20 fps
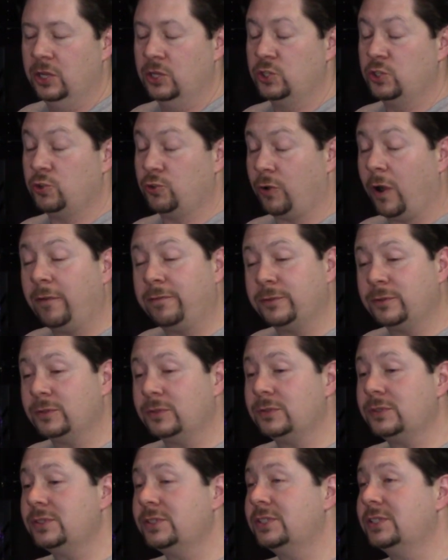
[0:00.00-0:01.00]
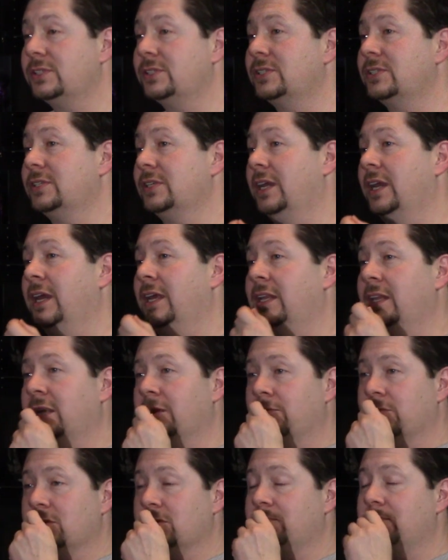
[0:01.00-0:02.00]
truffles, and there
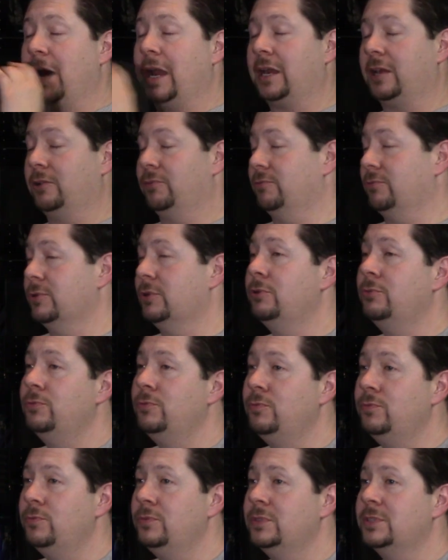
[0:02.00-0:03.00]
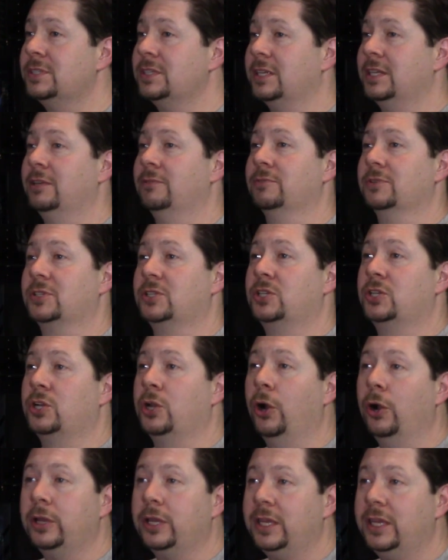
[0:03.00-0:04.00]
was macaroons, and there was
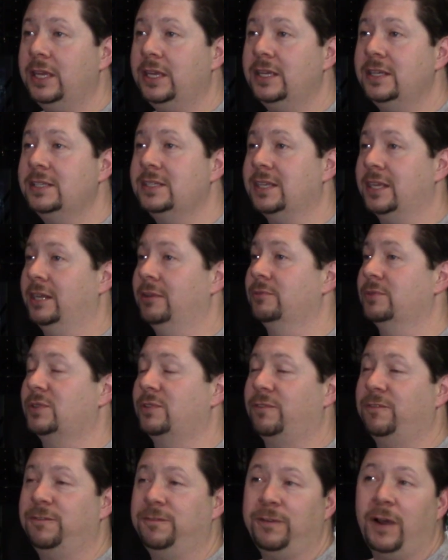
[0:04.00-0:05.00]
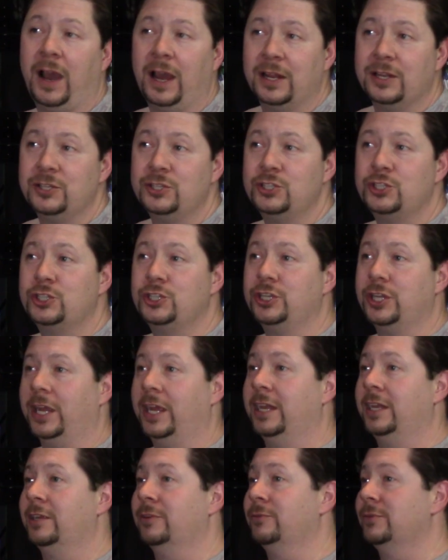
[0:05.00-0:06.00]
cookies, and there was fudge, and there